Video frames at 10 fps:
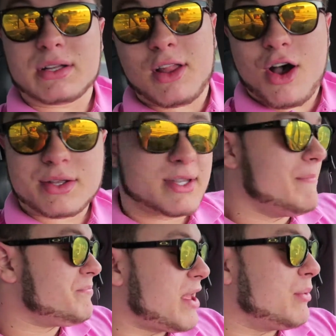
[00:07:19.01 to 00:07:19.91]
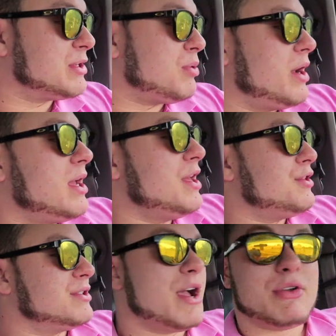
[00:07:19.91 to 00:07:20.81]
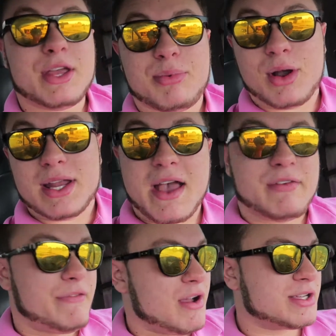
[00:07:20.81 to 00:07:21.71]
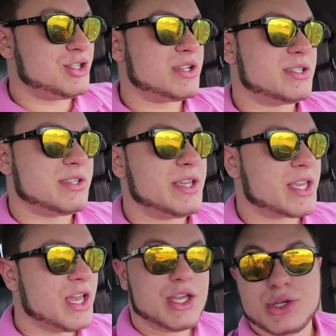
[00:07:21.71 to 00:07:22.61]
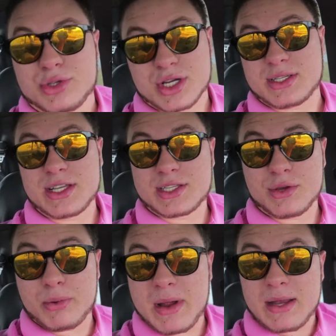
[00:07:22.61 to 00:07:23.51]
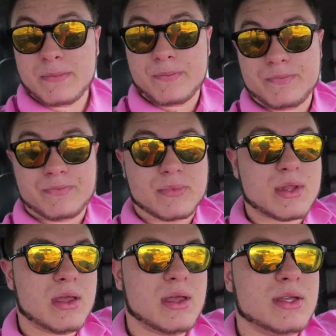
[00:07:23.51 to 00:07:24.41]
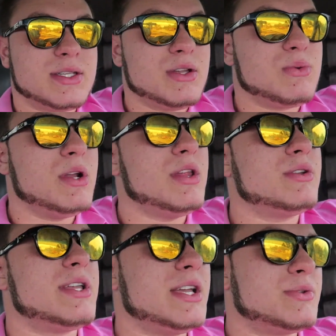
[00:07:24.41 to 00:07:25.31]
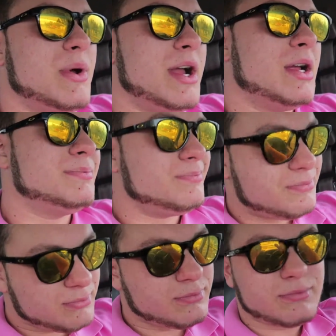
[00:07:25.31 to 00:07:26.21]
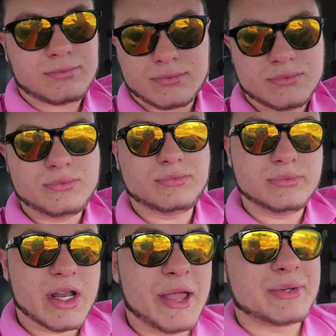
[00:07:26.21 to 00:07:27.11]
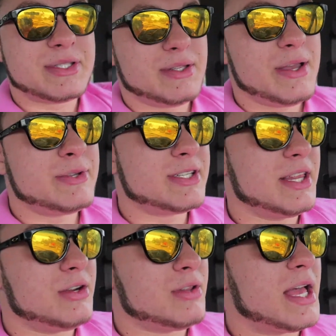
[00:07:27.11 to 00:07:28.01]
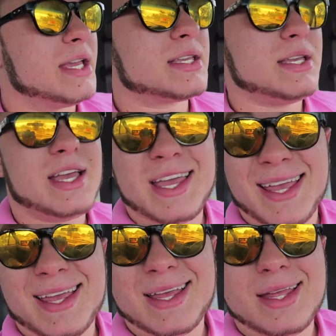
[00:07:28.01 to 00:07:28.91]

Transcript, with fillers: fucking lost, at which point there's not really a point in having a fucking Justice League, you just need Superman. So it's one of those things where it was a little like, eh.